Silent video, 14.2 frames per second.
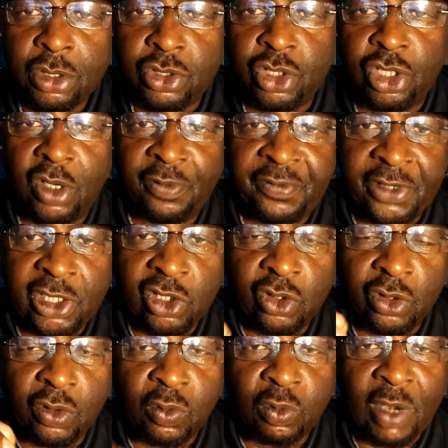you know, for a
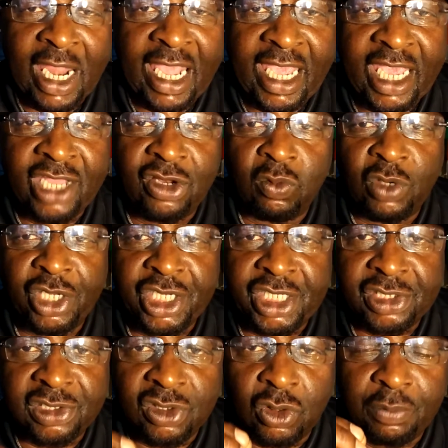little Ryan or one of
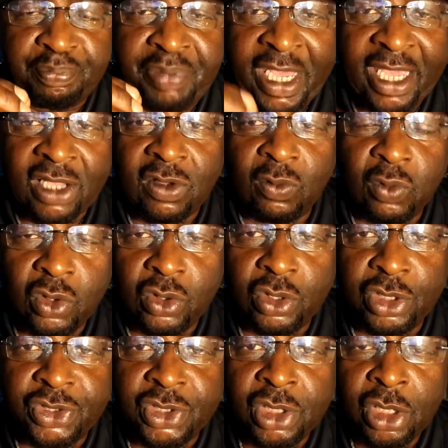these little
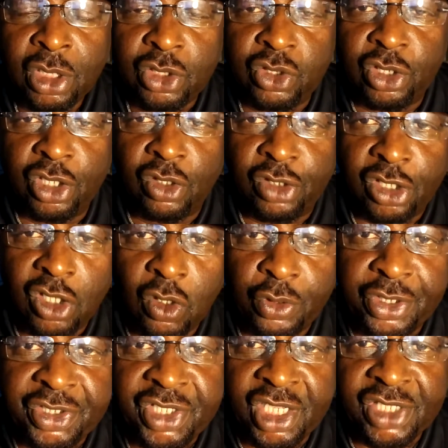Peckerwoods, you know, to go
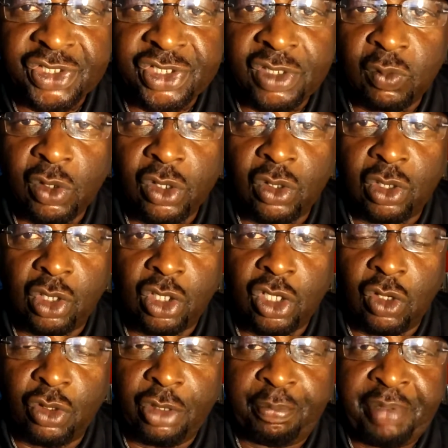to Disney World or
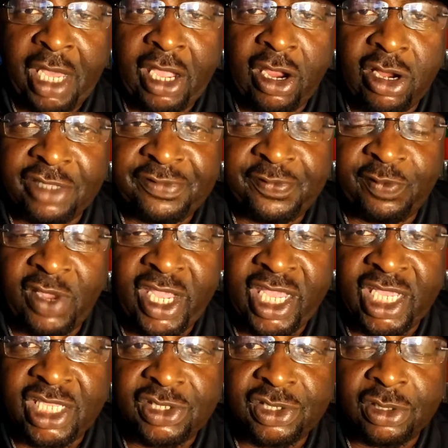go to Paris,
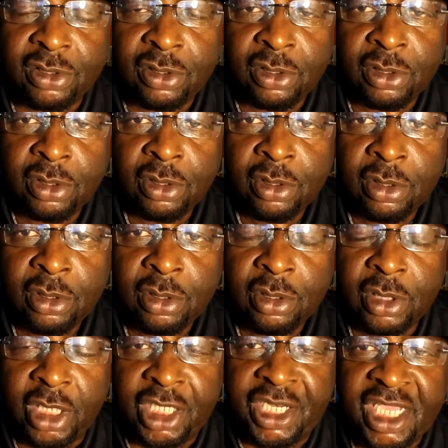France,
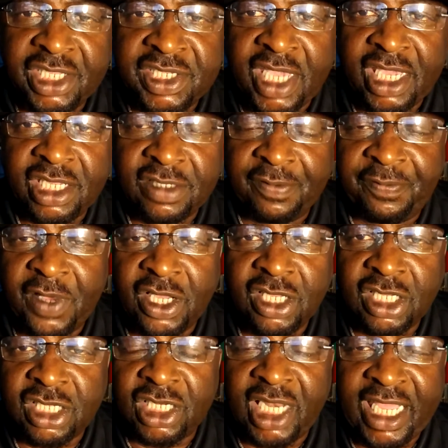and they're taking the
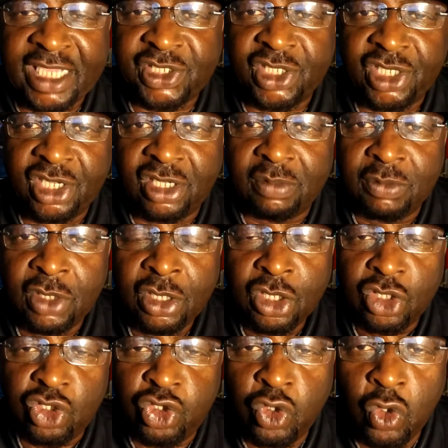fucking collection up,
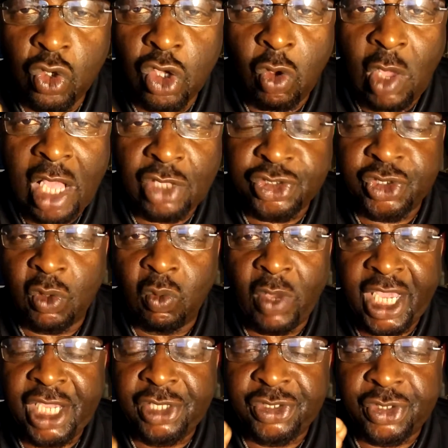you go out your
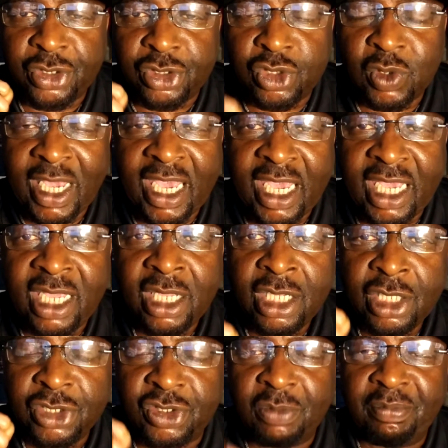way to try
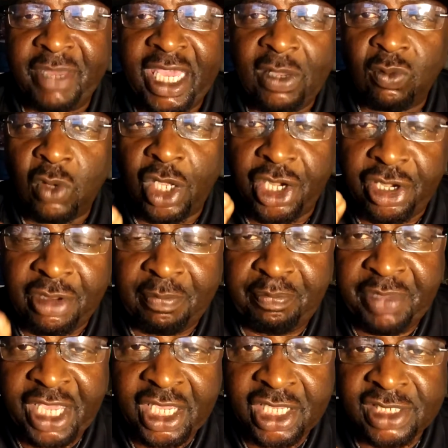to make one of the
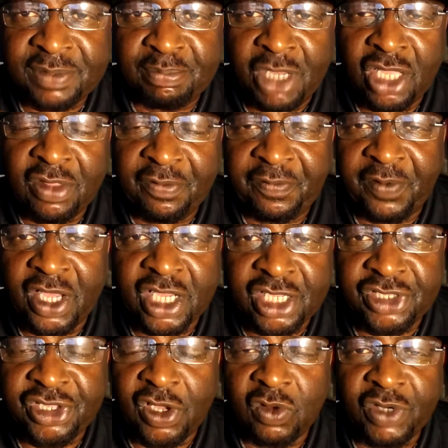biggest
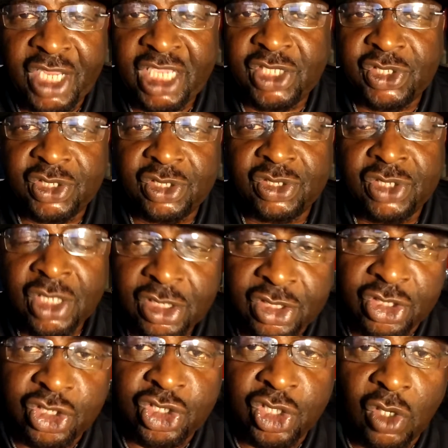motherfucking donations
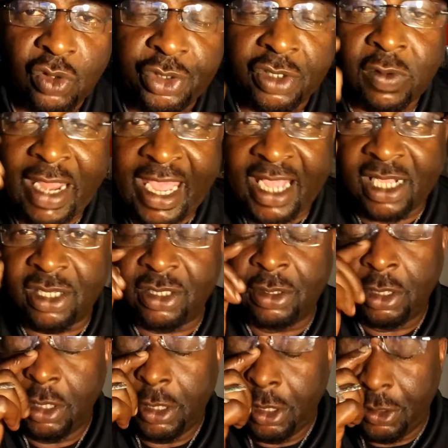to show the cracker,
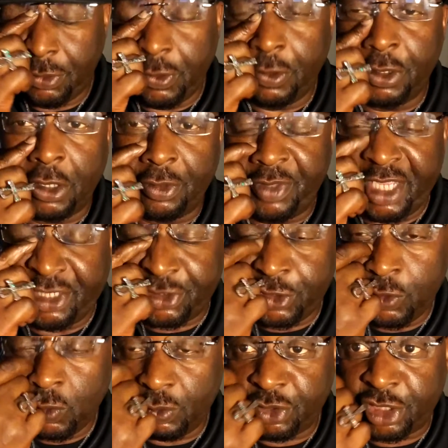you know, that
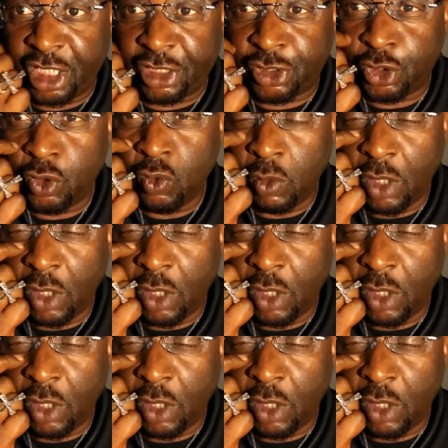you that